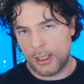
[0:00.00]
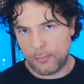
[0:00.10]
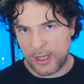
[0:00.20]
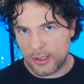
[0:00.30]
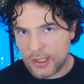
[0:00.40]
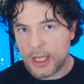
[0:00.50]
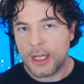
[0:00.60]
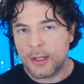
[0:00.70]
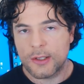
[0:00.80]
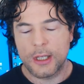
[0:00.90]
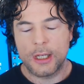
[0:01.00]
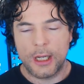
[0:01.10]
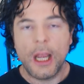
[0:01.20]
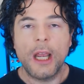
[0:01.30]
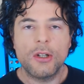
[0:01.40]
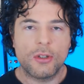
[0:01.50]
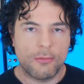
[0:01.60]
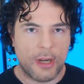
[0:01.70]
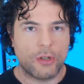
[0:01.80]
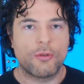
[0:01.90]
PCs, and
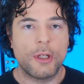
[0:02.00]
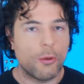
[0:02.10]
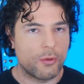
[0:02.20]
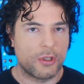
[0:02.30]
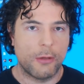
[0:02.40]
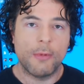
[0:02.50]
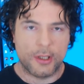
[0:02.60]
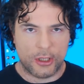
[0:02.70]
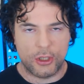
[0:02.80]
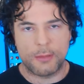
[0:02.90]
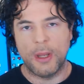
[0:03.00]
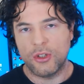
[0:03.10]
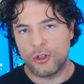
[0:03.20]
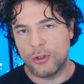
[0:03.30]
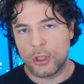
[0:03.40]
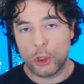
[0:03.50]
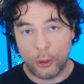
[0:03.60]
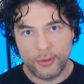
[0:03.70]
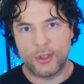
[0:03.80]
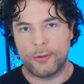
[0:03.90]
naturally also, as I just mentioned,
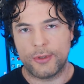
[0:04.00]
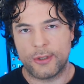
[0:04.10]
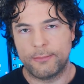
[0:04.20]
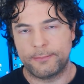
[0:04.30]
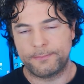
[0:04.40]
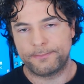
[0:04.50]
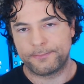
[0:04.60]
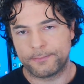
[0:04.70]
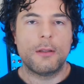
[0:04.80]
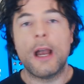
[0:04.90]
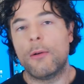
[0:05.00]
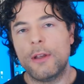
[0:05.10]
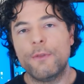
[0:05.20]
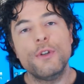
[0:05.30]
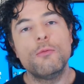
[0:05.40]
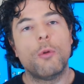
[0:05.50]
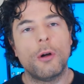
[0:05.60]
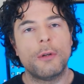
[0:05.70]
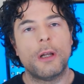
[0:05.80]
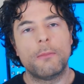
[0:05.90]
consoles. Now, if you
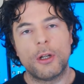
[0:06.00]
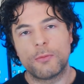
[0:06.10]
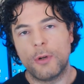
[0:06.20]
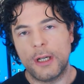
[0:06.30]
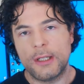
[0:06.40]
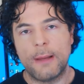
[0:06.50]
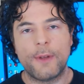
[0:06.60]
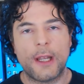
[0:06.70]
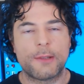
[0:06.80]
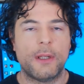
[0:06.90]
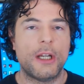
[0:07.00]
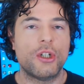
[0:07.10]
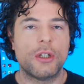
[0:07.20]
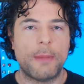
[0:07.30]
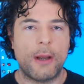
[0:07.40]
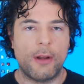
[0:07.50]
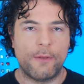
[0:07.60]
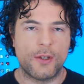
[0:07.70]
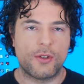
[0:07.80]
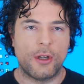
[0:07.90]
want a much more in-depth explanation about
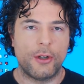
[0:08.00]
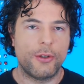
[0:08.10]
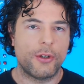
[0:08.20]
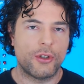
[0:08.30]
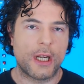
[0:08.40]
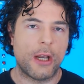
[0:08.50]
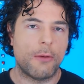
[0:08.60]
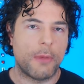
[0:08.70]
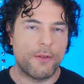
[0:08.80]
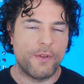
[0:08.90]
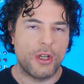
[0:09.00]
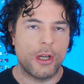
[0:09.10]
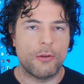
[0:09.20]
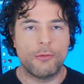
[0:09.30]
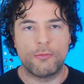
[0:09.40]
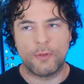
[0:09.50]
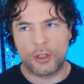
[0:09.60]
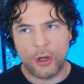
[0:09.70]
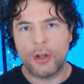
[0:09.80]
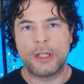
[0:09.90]
FSR, you can check out my video
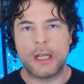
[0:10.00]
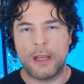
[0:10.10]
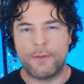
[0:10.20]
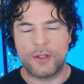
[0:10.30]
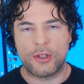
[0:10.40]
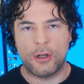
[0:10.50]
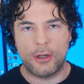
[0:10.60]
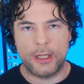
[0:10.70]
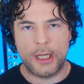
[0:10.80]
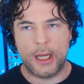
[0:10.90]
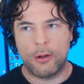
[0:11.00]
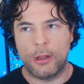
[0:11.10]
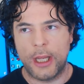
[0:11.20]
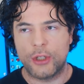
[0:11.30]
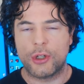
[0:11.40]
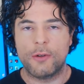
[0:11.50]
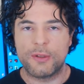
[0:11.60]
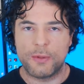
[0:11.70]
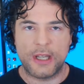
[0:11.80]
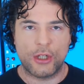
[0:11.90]
regarding FSR and how
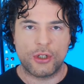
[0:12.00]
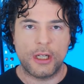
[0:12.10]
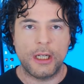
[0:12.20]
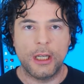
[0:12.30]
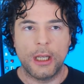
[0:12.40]
Lanczos was actually